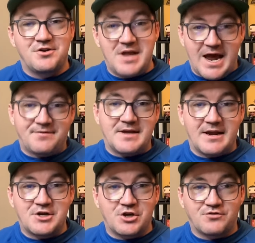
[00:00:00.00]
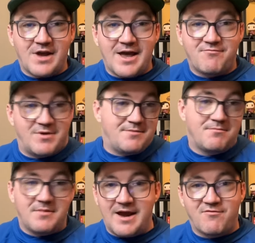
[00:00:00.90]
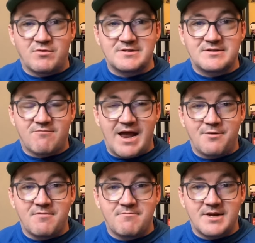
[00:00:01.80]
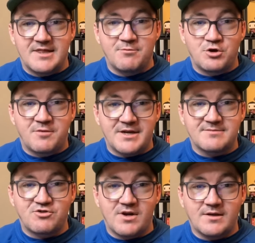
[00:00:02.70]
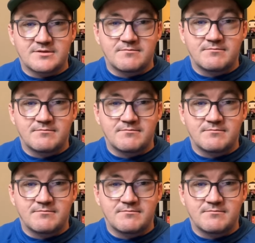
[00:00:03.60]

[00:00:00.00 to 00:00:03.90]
at the NHL draft when everyone's around and in the mood to make some trades.